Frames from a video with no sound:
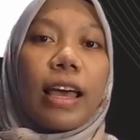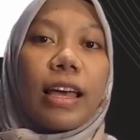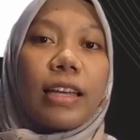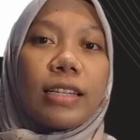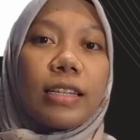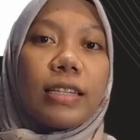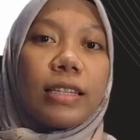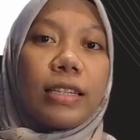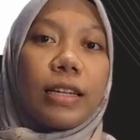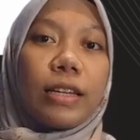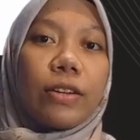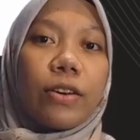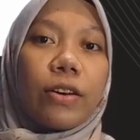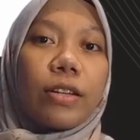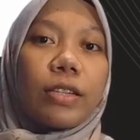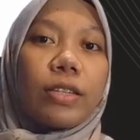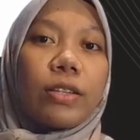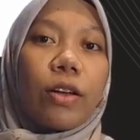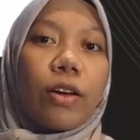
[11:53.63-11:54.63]
Agency
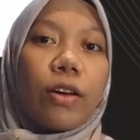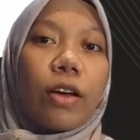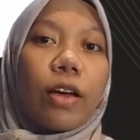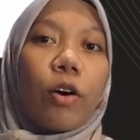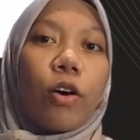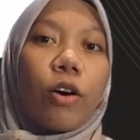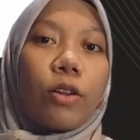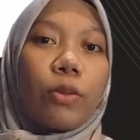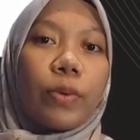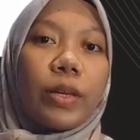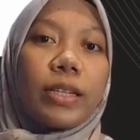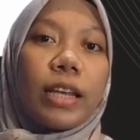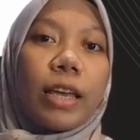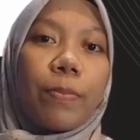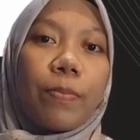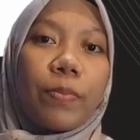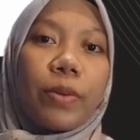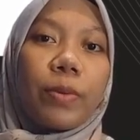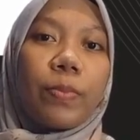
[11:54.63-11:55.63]
costs always
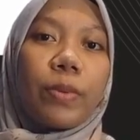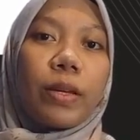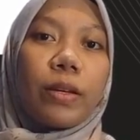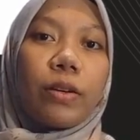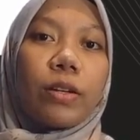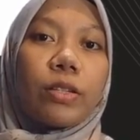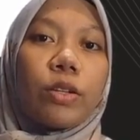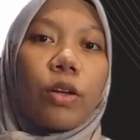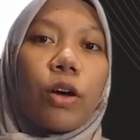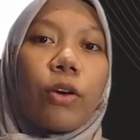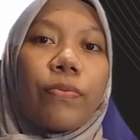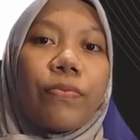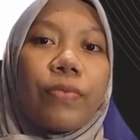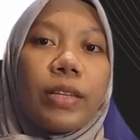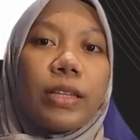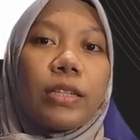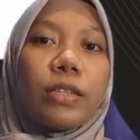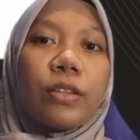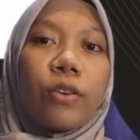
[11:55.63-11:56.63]
happen because of
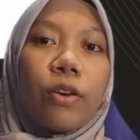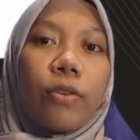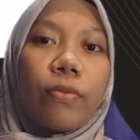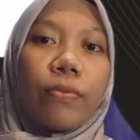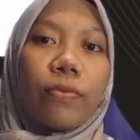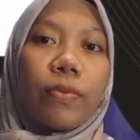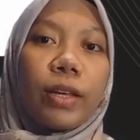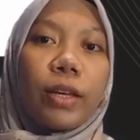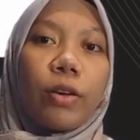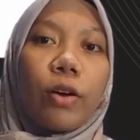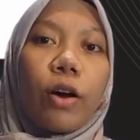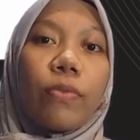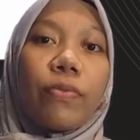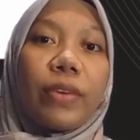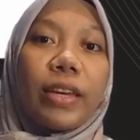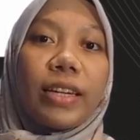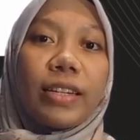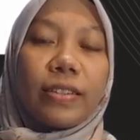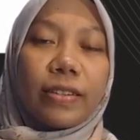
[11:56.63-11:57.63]
this conflict
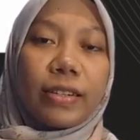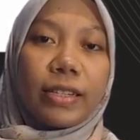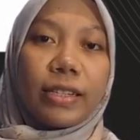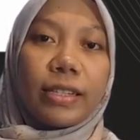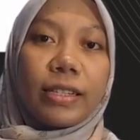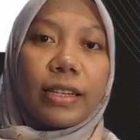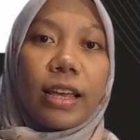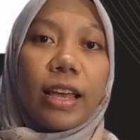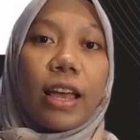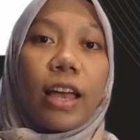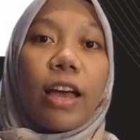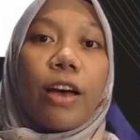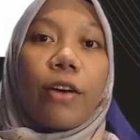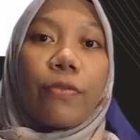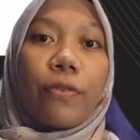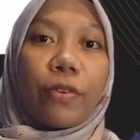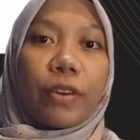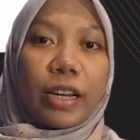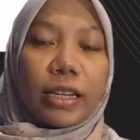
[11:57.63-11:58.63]
of interest.
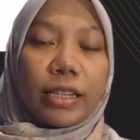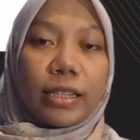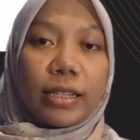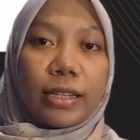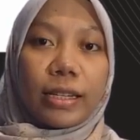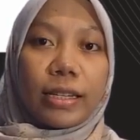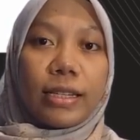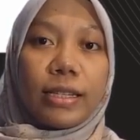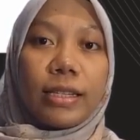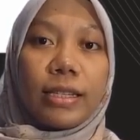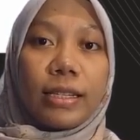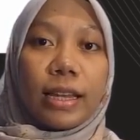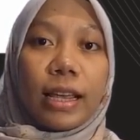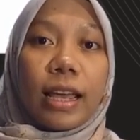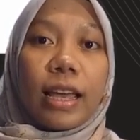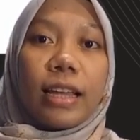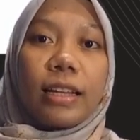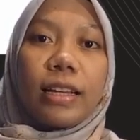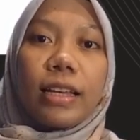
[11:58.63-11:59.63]
For instance,
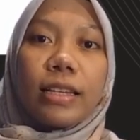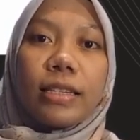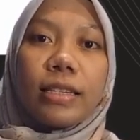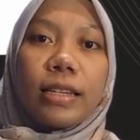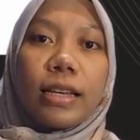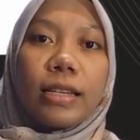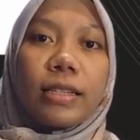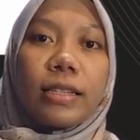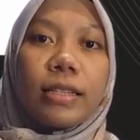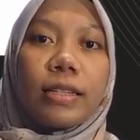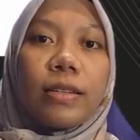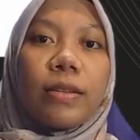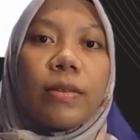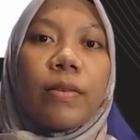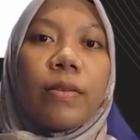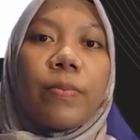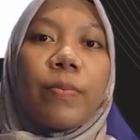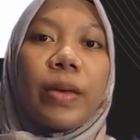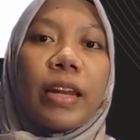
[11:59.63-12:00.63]
let's say
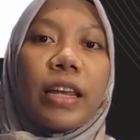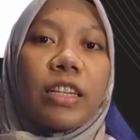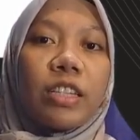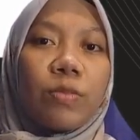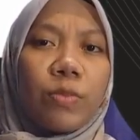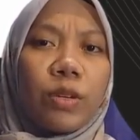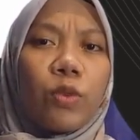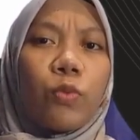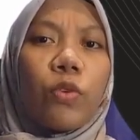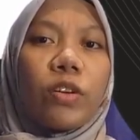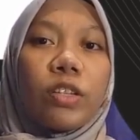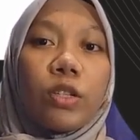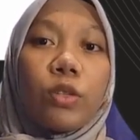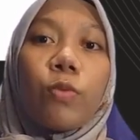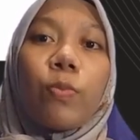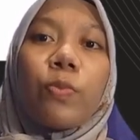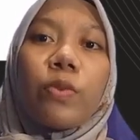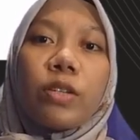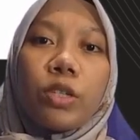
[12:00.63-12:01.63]
the management wants
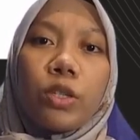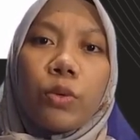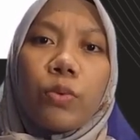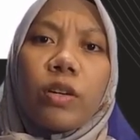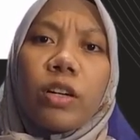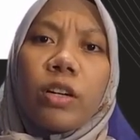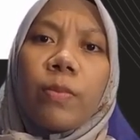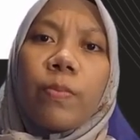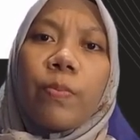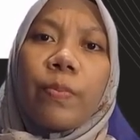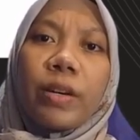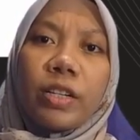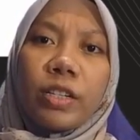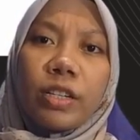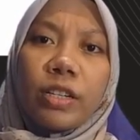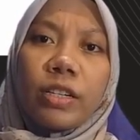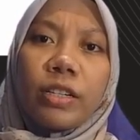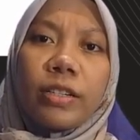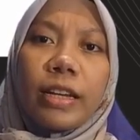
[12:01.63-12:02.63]
to pursue a
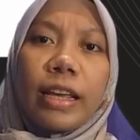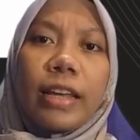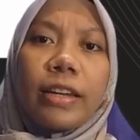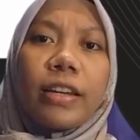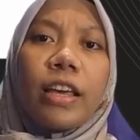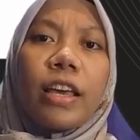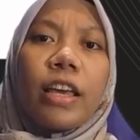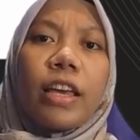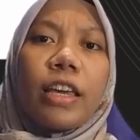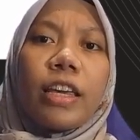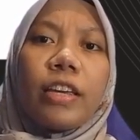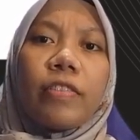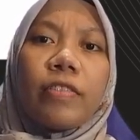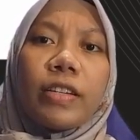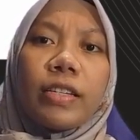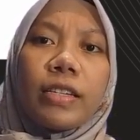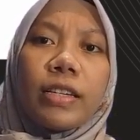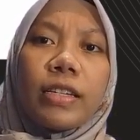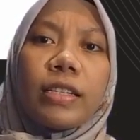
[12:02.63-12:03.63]
merger that
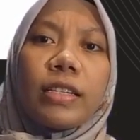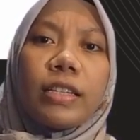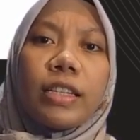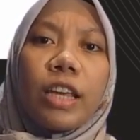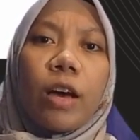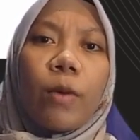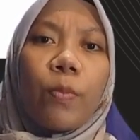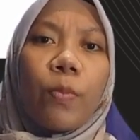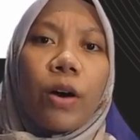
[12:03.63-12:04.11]
increases their